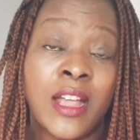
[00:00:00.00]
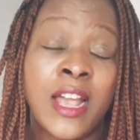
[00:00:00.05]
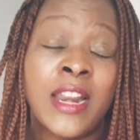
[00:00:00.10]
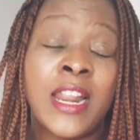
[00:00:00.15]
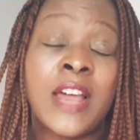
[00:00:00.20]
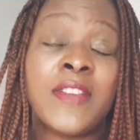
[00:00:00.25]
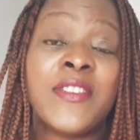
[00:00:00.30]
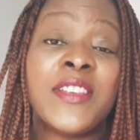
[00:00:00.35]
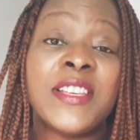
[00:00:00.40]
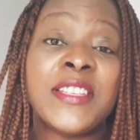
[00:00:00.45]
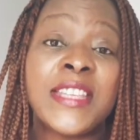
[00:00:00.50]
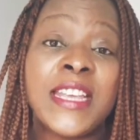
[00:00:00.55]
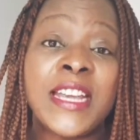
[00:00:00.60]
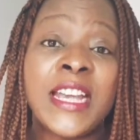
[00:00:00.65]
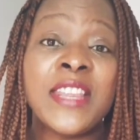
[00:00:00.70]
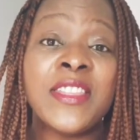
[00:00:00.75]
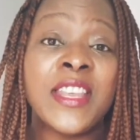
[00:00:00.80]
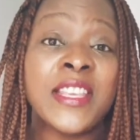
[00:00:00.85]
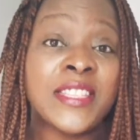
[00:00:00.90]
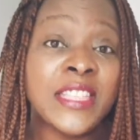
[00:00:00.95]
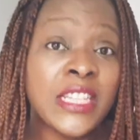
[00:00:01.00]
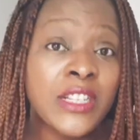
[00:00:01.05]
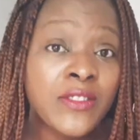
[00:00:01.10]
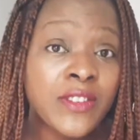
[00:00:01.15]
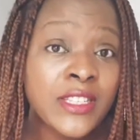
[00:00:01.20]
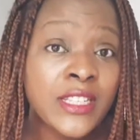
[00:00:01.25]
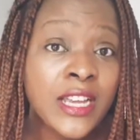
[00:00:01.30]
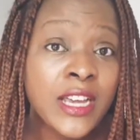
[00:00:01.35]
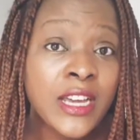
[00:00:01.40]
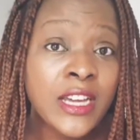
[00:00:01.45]
Now, the second there's
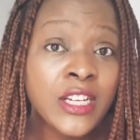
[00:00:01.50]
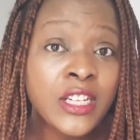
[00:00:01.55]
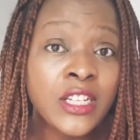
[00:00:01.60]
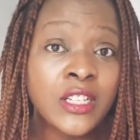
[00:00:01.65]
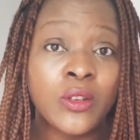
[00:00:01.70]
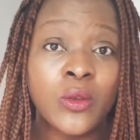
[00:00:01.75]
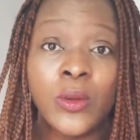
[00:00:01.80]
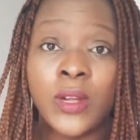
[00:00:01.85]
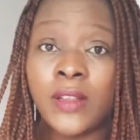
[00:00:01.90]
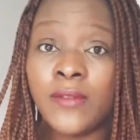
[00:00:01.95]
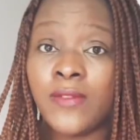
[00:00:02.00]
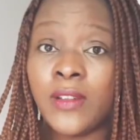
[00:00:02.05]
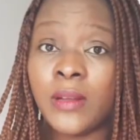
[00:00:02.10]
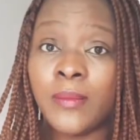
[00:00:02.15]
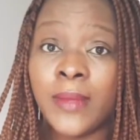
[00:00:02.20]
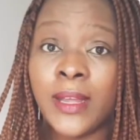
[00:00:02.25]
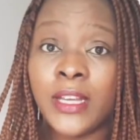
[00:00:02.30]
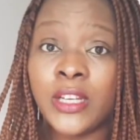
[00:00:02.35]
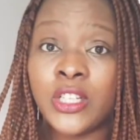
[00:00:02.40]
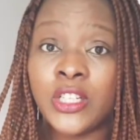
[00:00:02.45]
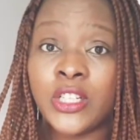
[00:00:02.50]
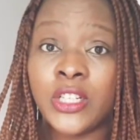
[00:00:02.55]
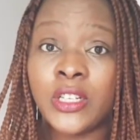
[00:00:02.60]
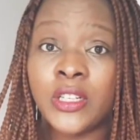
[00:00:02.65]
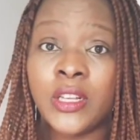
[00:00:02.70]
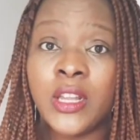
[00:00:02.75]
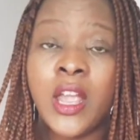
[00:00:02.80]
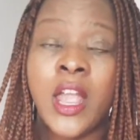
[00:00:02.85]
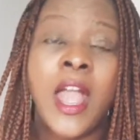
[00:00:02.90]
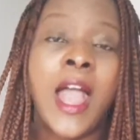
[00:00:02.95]
irritation or
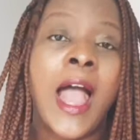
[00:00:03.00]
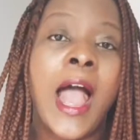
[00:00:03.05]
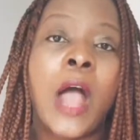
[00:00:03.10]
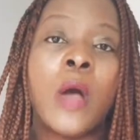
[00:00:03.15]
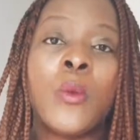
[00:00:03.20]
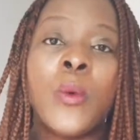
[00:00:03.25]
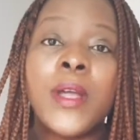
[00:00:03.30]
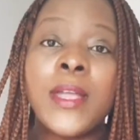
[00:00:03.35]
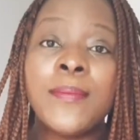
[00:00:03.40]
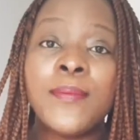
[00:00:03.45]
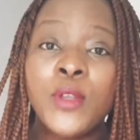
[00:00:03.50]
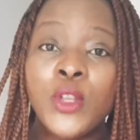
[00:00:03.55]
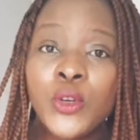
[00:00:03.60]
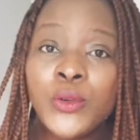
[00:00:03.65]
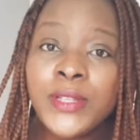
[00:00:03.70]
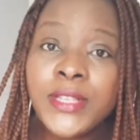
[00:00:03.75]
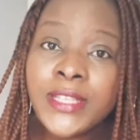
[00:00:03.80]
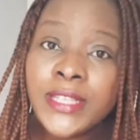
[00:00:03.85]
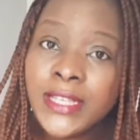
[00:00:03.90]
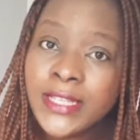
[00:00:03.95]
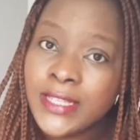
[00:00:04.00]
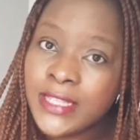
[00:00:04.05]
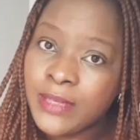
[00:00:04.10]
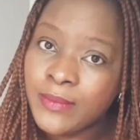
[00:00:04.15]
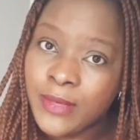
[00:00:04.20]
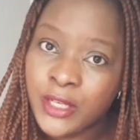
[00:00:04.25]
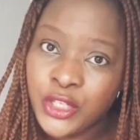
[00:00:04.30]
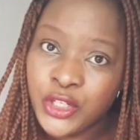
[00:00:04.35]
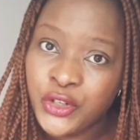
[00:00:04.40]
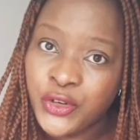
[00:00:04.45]
inflammation, our immune system
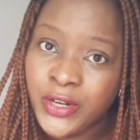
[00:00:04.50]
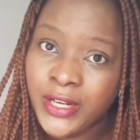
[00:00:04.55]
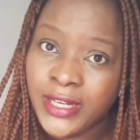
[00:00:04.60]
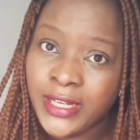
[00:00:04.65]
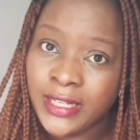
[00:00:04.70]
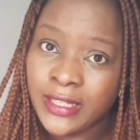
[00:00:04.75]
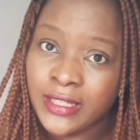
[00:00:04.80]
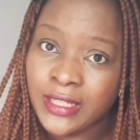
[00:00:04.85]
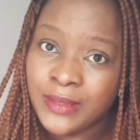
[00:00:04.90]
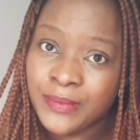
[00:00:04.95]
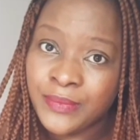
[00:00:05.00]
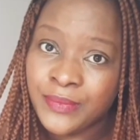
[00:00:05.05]
is triggered.